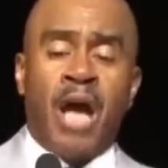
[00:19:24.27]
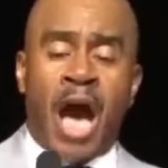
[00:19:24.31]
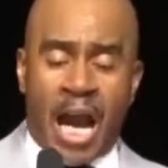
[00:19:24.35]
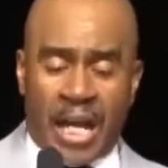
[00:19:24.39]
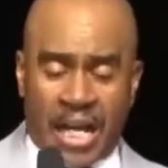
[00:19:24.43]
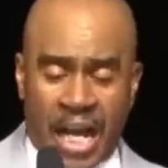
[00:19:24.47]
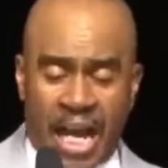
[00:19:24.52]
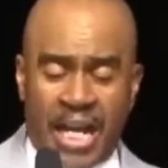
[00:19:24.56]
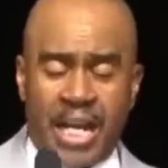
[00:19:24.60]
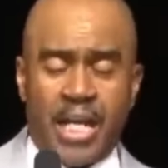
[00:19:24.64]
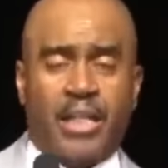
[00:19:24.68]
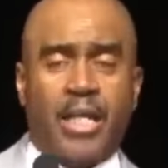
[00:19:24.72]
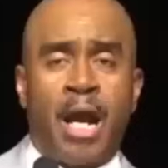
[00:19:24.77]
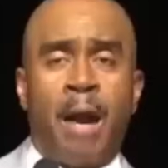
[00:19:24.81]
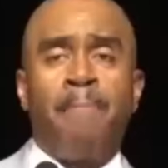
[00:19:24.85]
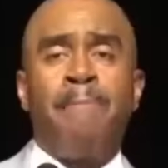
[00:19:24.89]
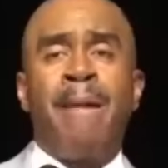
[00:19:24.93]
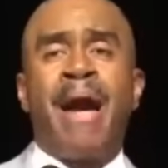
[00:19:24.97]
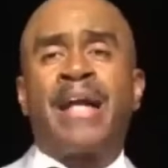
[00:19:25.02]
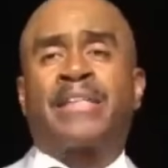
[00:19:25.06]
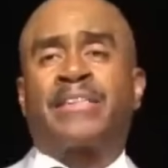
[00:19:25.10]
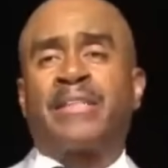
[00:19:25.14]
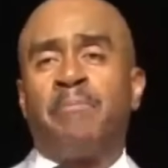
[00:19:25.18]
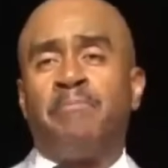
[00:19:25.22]
I got to come
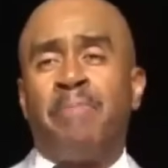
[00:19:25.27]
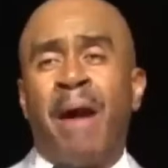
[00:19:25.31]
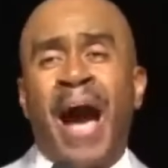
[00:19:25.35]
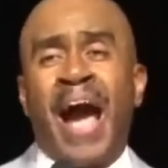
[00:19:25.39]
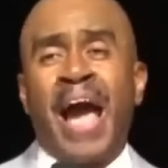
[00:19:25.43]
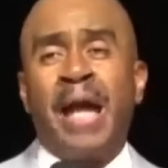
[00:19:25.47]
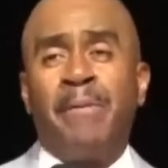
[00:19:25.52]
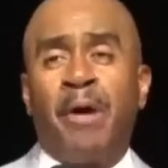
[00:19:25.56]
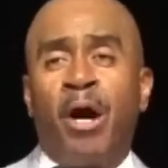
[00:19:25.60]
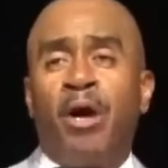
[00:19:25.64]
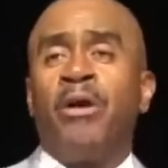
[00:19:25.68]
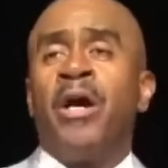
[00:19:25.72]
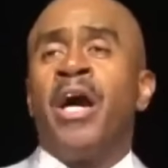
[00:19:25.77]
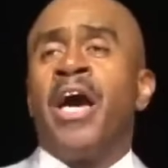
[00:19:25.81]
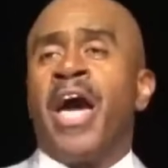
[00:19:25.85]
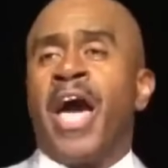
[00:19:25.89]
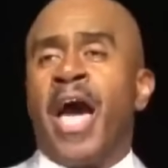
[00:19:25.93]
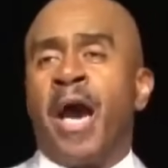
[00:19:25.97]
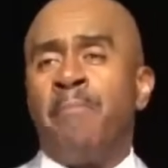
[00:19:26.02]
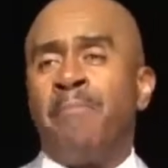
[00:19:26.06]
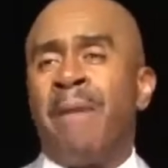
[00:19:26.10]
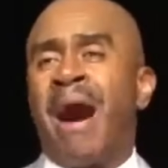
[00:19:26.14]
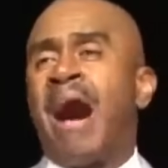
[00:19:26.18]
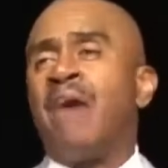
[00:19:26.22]
back to Bible,
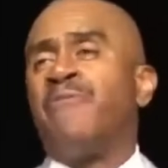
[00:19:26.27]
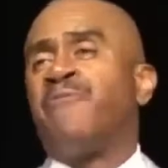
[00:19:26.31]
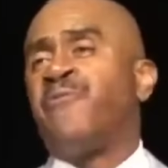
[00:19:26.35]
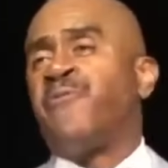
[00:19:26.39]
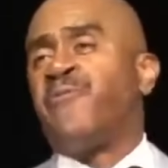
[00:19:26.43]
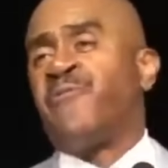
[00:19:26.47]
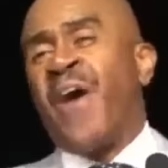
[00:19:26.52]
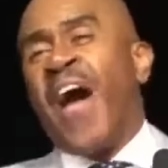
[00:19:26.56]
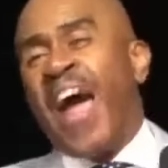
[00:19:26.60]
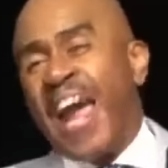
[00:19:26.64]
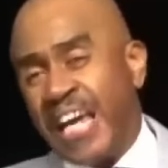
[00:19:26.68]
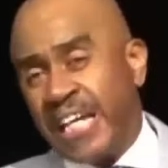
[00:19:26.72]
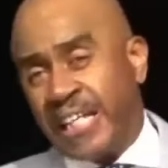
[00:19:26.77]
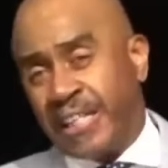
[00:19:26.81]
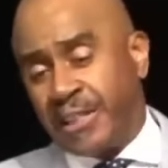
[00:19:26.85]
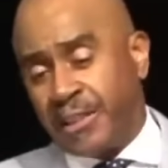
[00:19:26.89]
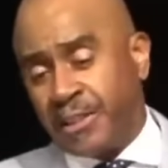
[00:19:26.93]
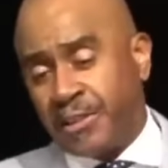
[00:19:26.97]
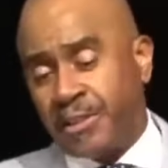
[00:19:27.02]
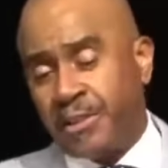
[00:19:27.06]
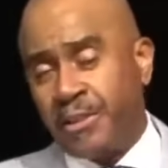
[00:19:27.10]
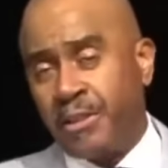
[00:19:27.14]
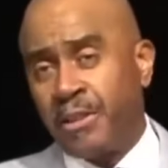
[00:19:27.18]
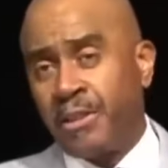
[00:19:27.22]
and my faith
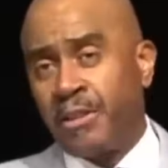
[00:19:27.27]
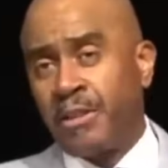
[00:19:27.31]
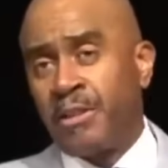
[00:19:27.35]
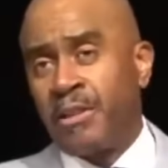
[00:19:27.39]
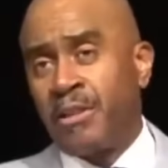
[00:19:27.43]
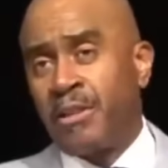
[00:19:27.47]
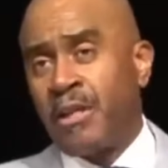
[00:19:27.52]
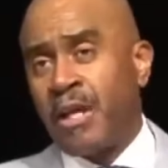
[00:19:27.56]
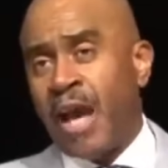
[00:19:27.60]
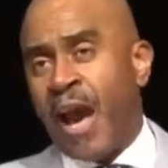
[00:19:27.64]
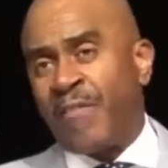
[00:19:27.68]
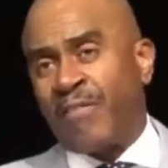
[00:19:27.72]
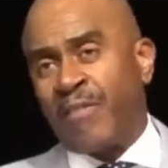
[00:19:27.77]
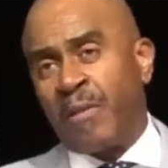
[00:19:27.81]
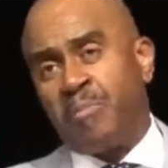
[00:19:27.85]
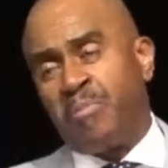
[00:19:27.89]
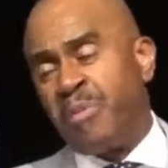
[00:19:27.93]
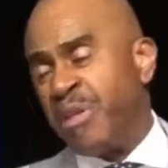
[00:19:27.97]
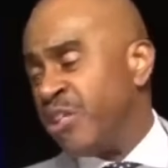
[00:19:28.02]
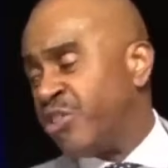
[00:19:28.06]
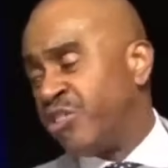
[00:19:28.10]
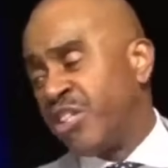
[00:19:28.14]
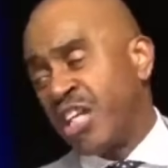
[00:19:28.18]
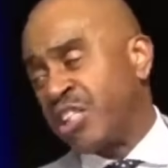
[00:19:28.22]
has to
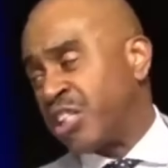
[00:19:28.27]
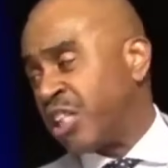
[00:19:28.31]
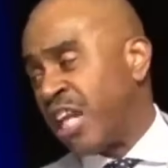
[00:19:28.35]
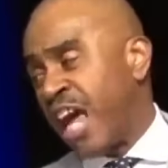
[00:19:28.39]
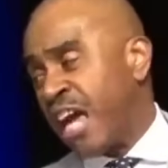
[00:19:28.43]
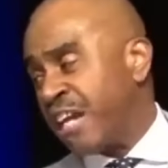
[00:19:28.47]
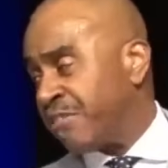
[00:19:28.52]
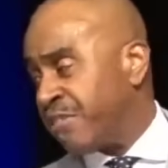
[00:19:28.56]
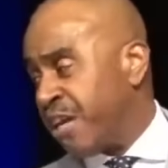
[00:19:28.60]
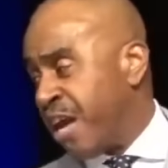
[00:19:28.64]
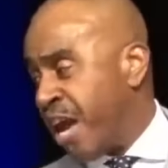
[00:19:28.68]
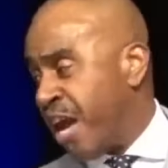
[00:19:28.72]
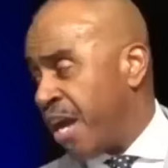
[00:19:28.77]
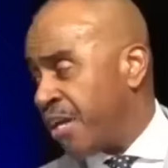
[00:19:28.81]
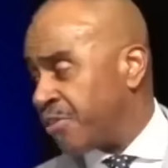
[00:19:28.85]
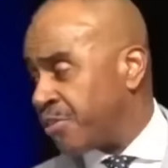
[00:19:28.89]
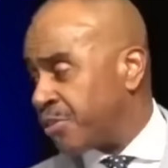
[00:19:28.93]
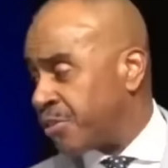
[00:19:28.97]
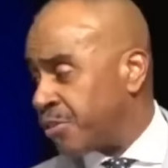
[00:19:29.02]
be just like theirs.